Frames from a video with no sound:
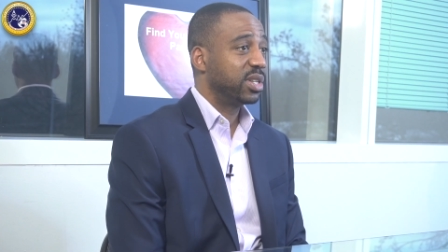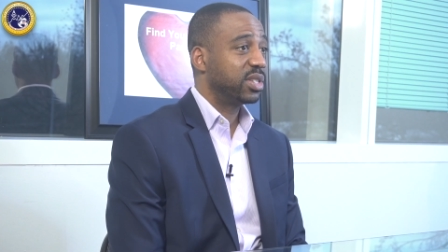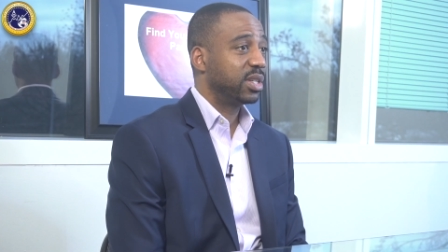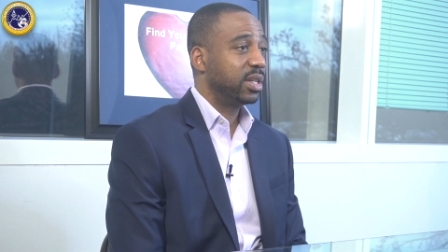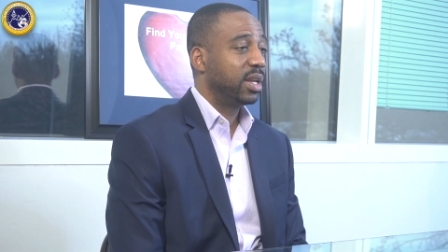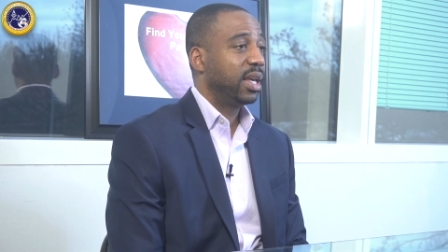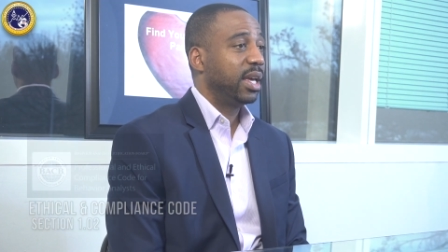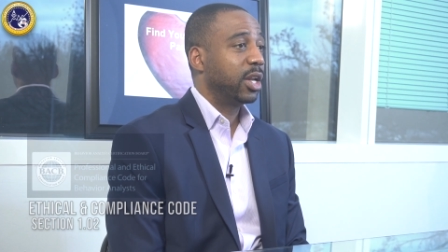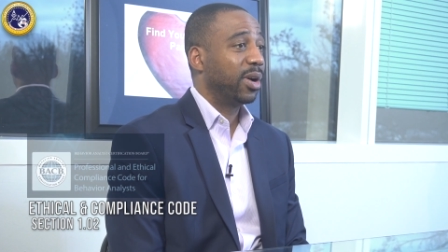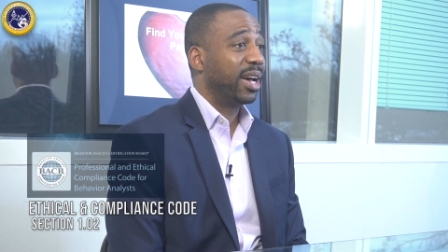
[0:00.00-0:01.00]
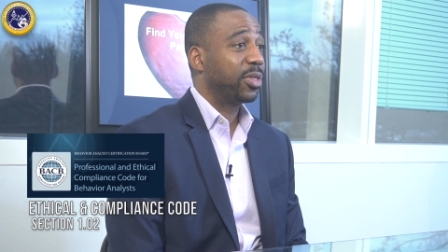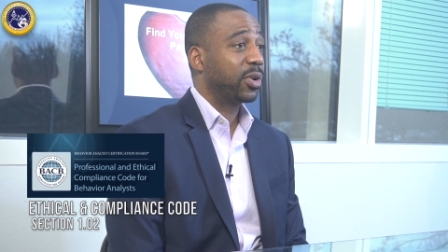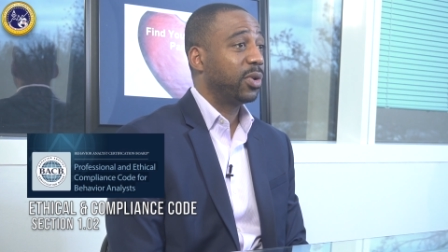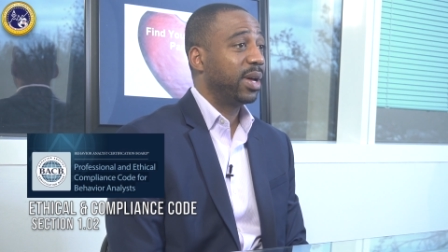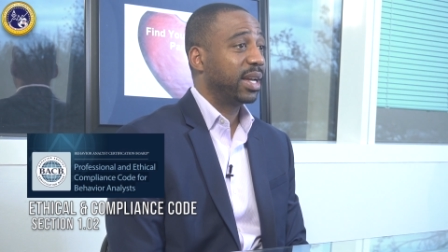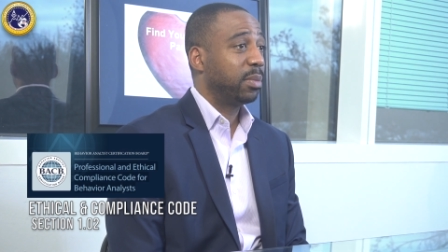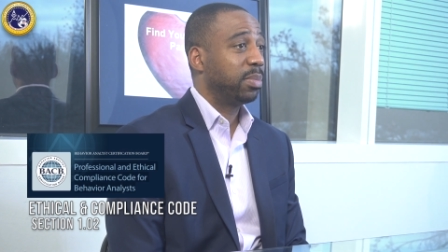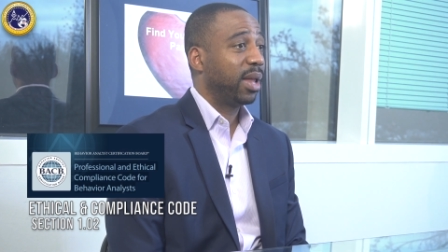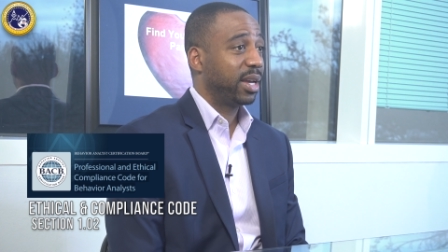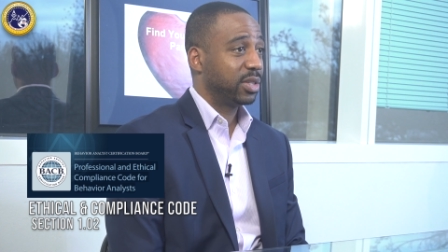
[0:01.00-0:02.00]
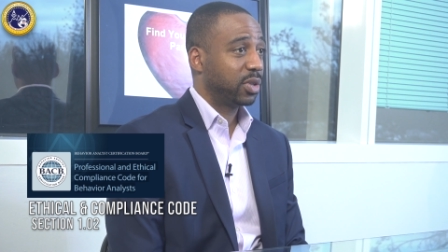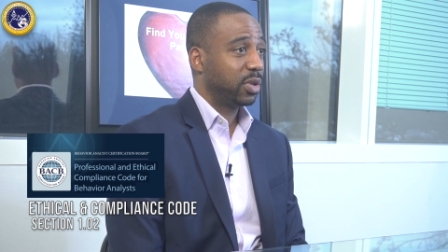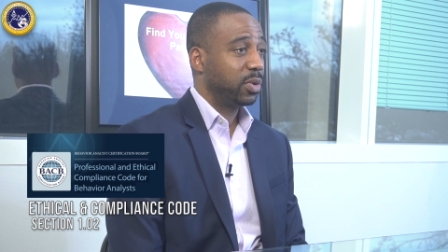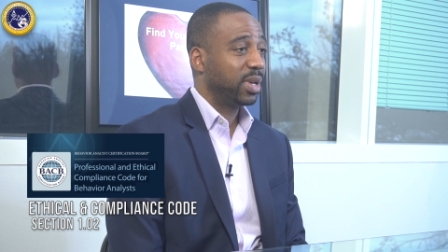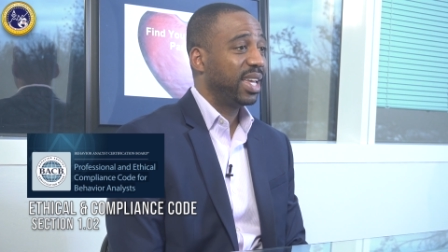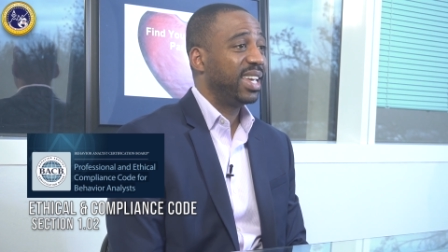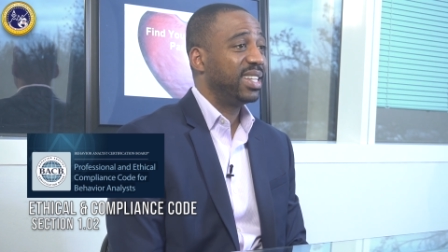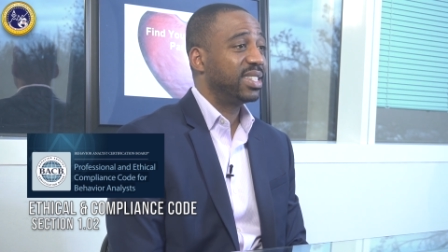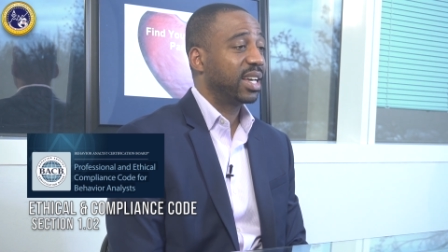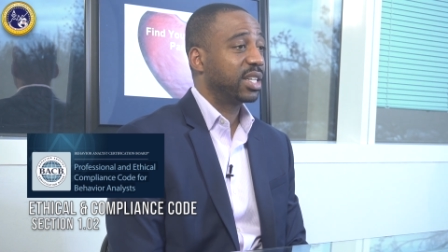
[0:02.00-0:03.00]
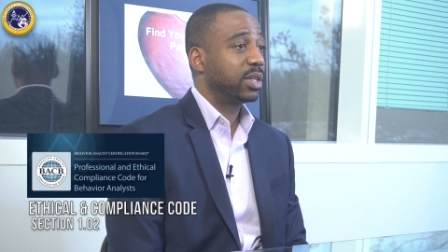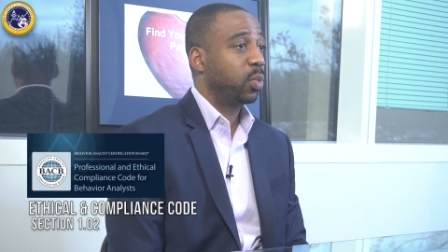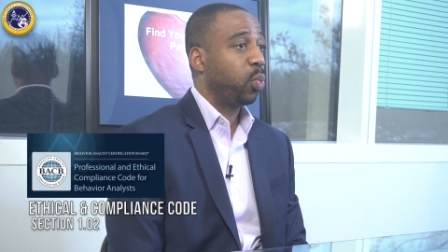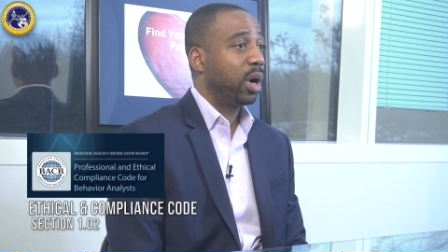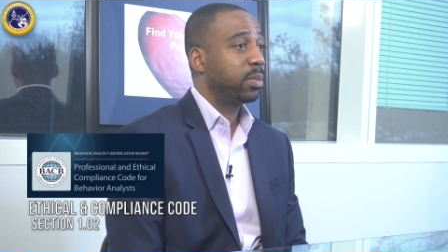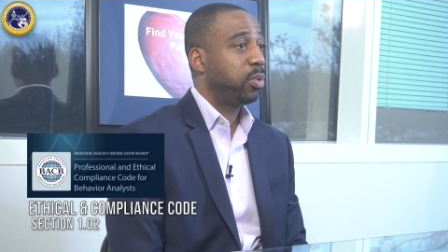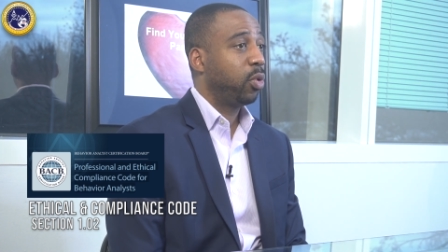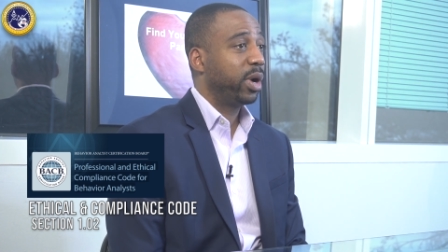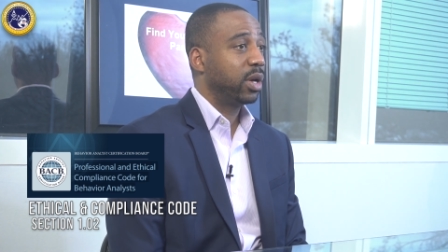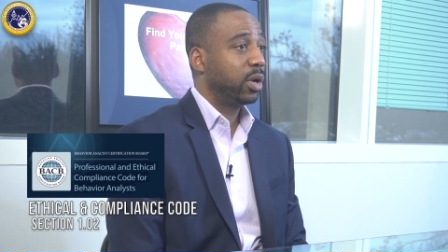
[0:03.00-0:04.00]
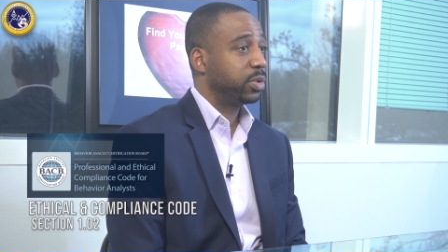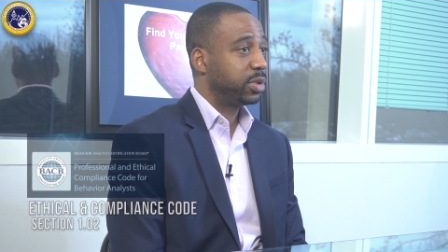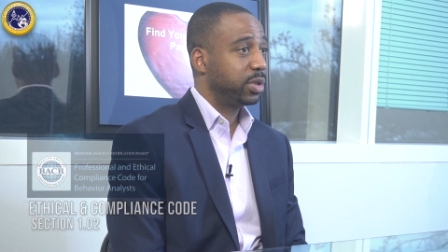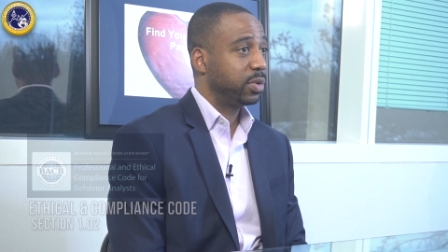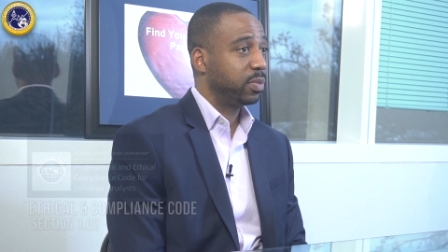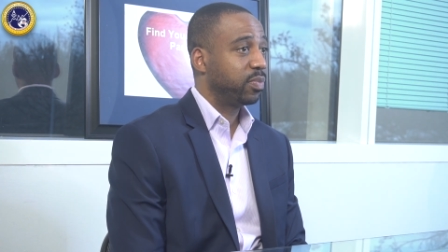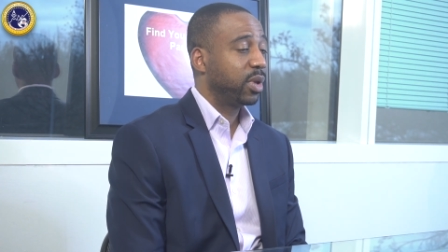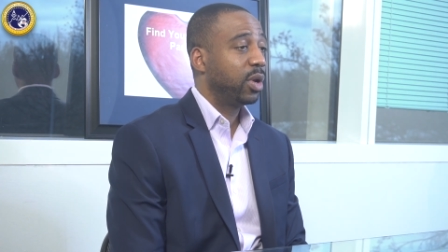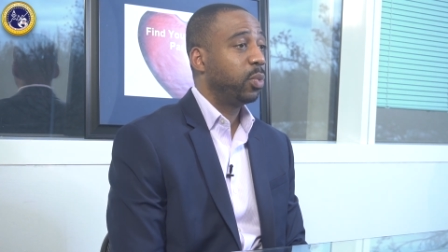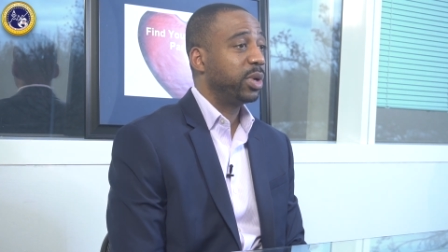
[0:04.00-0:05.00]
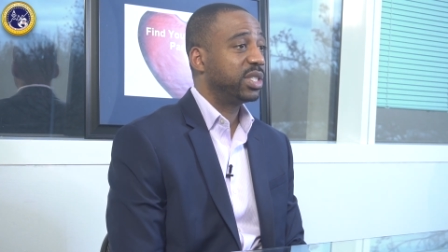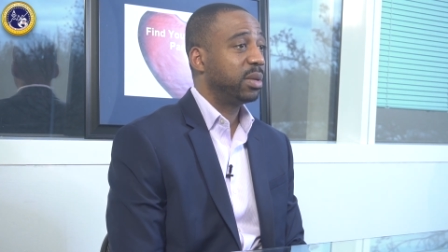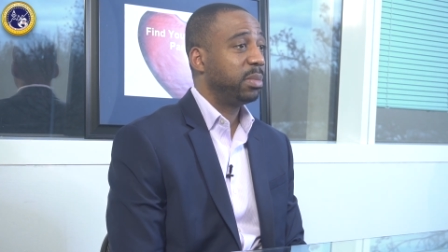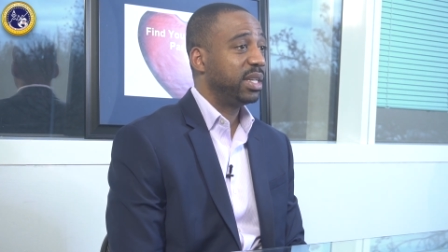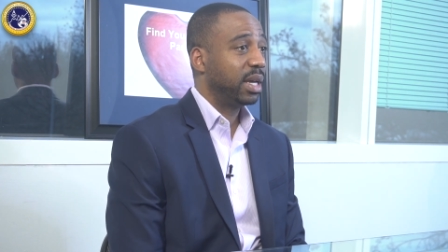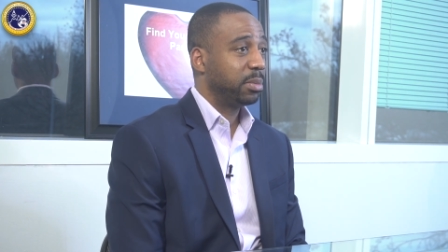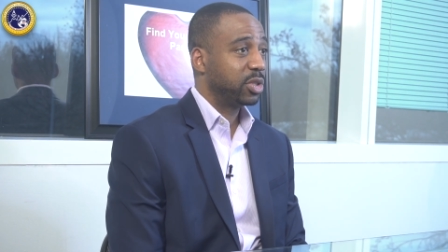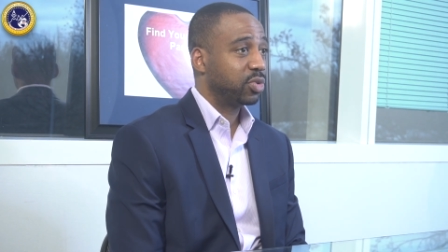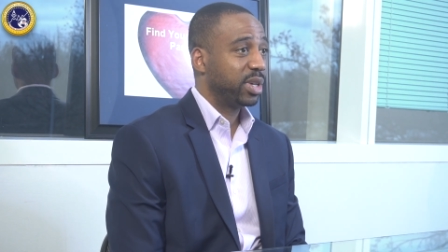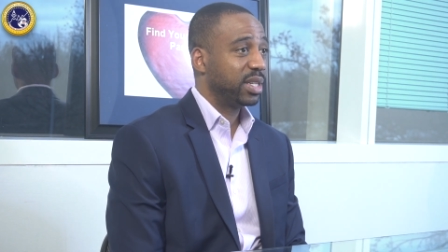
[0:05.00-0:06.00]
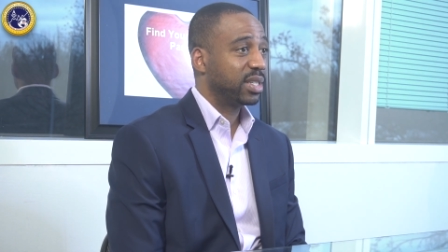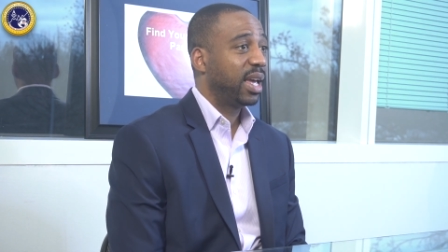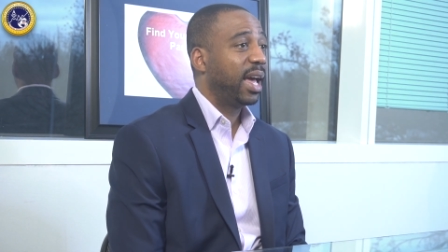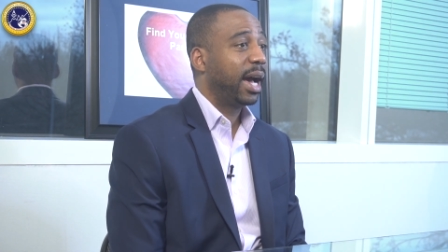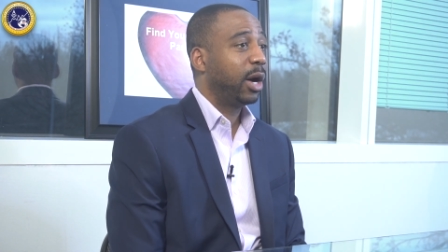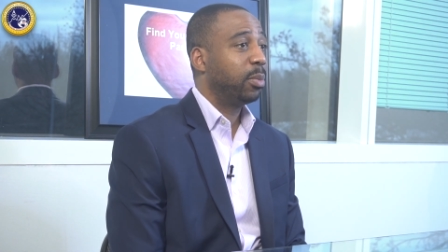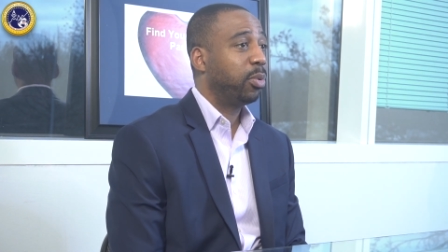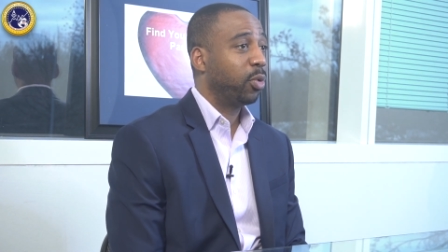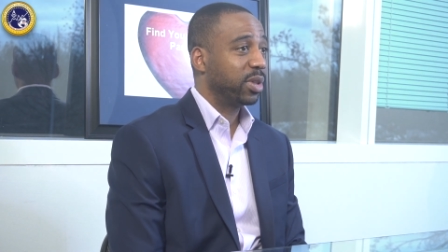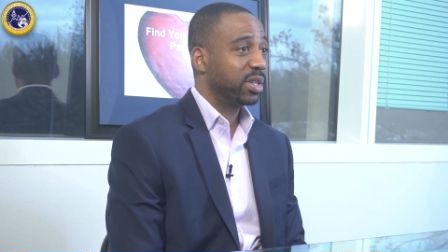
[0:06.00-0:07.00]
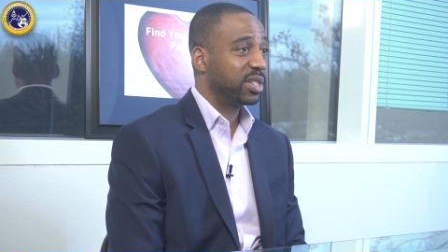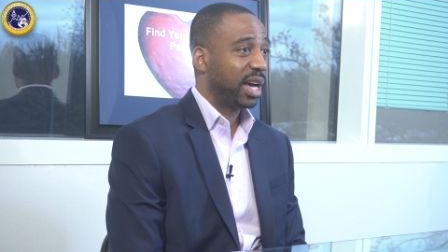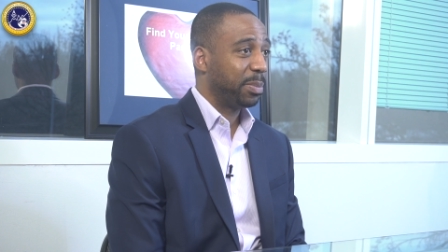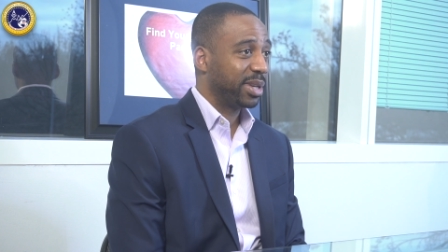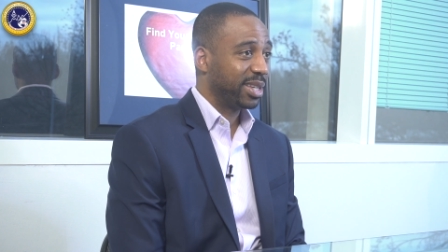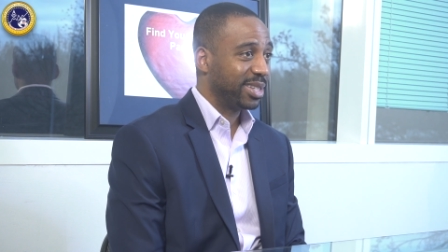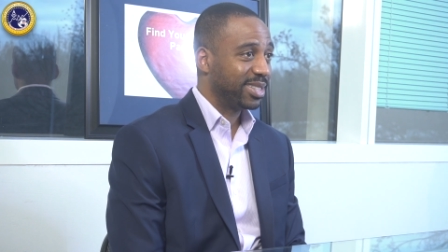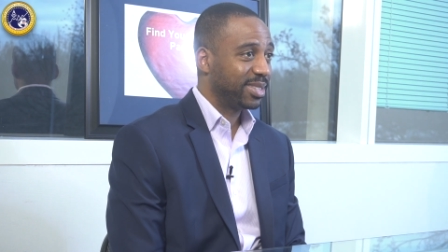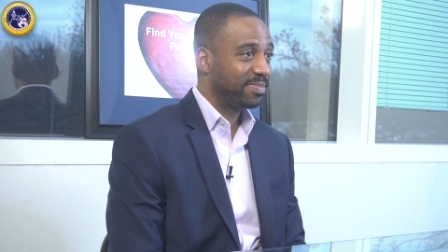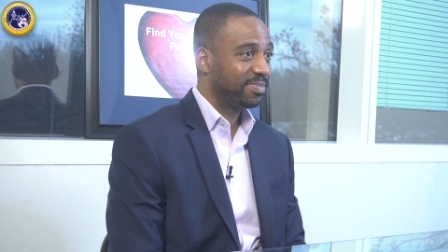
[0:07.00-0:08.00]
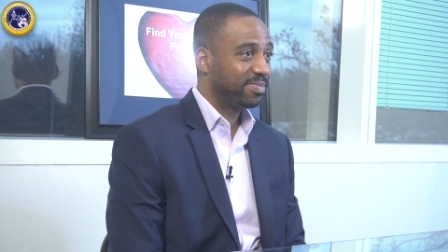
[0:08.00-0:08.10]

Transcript: listed in our Ethical and Compliance Code in Section 1.02 which to me demonstrates how important this topic is.